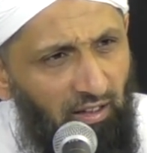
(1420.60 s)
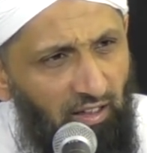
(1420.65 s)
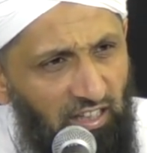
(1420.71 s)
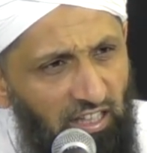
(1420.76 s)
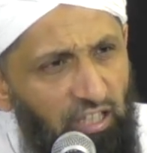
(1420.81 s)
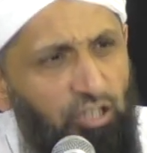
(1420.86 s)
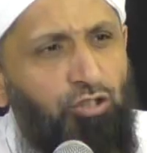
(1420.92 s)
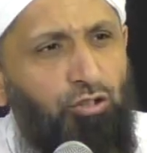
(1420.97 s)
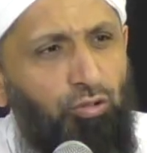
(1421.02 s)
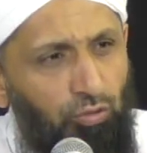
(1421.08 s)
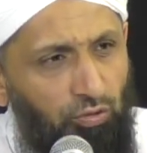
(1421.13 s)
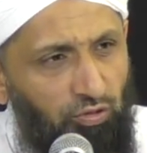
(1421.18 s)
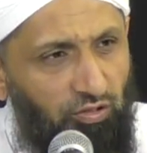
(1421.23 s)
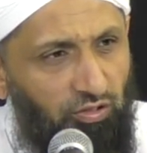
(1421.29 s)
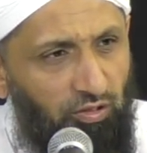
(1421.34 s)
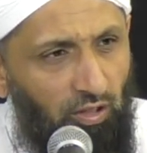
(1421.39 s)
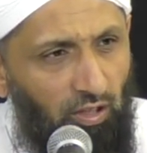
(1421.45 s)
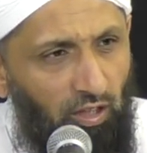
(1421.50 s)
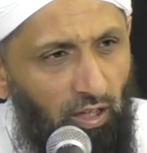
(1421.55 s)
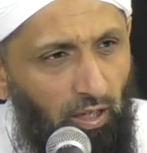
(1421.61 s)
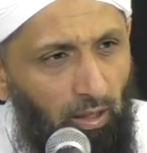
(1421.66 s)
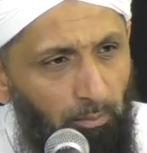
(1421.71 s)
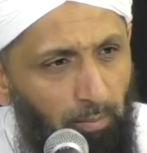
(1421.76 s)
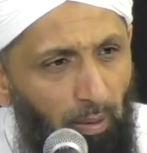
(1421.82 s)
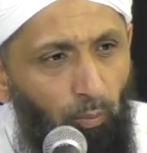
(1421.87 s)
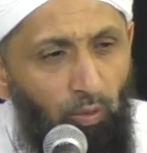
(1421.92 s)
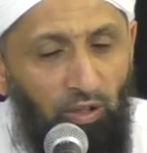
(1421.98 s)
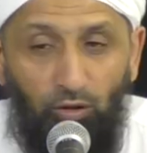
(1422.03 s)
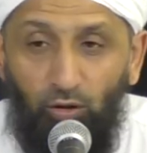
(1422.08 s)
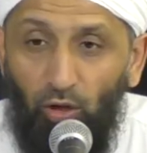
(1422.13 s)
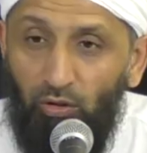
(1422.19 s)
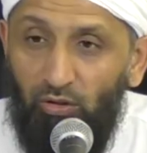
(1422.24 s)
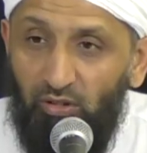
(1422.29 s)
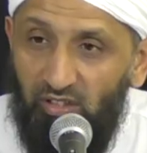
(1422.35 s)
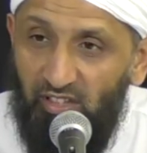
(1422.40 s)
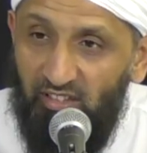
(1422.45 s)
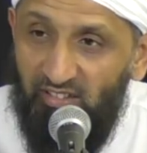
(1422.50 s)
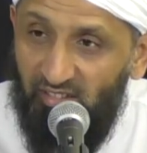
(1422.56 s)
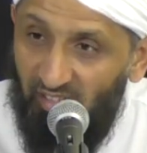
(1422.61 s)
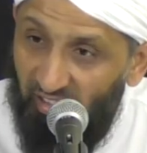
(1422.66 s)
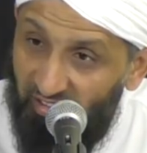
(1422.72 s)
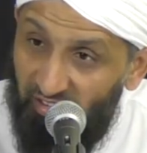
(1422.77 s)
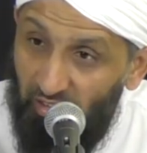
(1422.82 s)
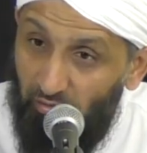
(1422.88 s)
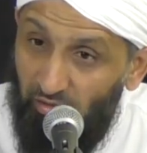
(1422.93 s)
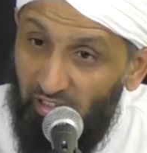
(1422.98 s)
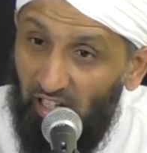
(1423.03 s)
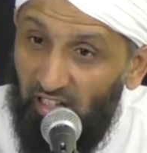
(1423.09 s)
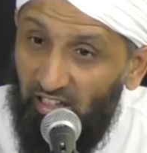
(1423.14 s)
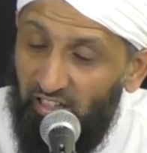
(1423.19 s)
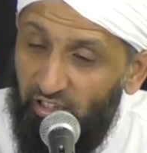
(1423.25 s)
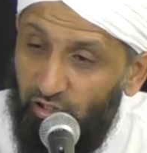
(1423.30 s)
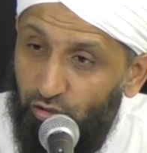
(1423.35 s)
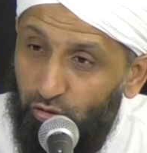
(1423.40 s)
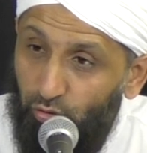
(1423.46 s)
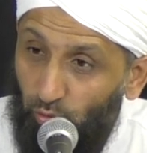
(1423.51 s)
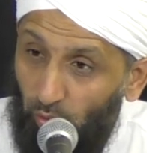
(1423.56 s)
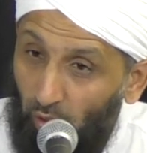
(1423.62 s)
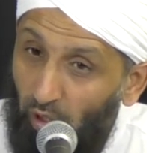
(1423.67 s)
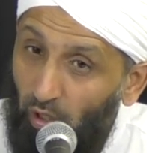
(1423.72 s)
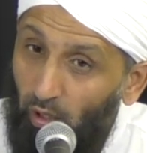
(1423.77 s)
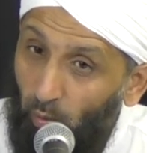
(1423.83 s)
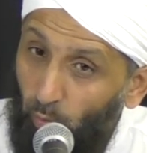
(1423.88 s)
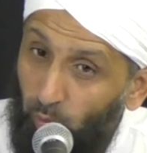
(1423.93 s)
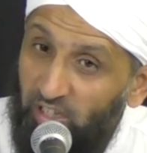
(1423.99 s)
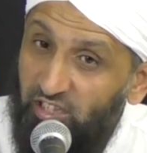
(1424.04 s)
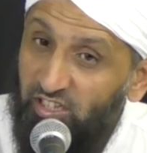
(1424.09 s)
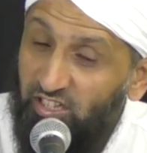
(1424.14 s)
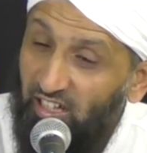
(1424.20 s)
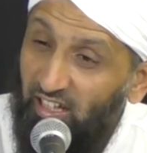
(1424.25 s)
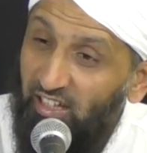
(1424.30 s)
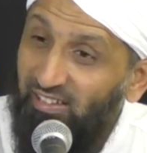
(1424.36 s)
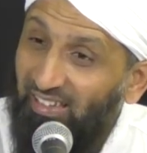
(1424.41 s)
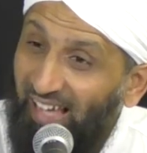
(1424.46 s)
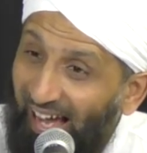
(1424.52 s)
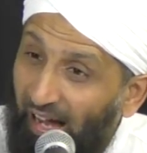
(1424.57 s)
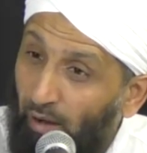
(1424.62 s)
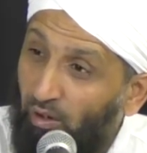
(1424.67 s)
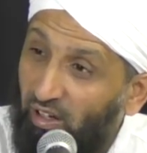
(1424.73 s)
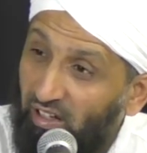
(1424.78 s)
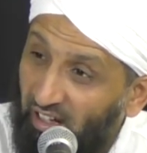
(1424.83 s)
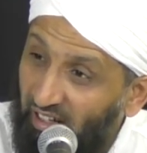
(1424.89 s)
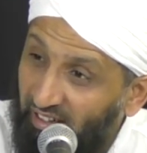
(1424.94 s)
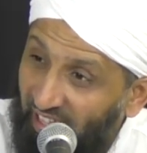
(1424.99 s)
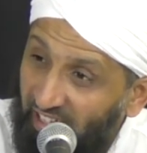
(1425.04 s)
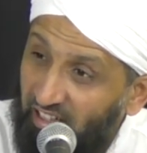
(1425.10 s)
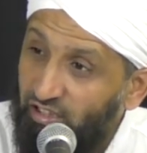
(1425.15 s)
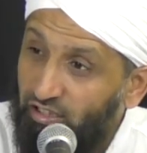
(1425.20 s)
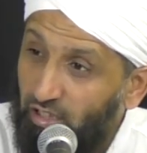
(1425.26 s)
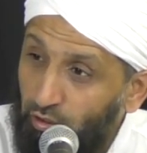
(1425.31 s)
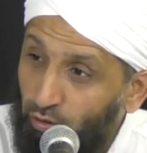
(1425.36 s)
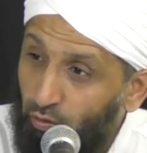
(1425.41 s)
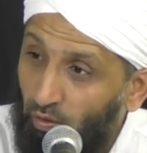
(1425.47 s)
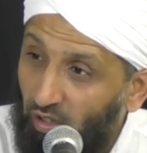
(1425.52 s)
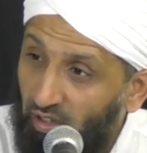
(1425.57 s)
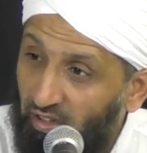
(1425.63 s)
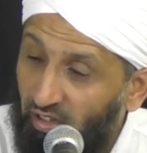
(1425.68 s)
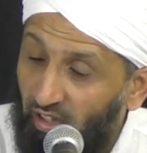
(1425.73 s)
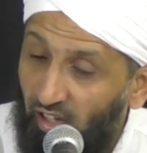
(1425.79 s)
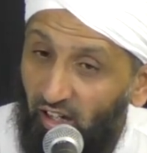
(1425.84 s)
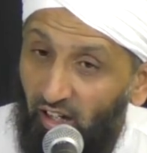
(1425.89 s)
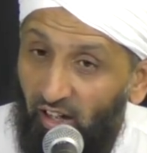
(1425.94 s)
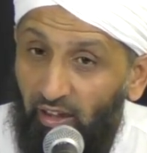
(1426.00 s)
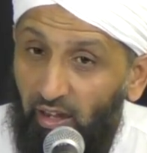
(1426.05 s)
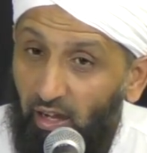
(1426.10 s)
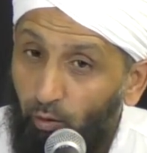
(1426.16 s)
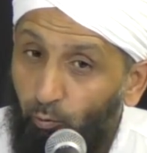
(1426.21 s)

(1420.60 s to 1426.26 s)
issues, but we don't discuss the real issue, which is our connection to Allah.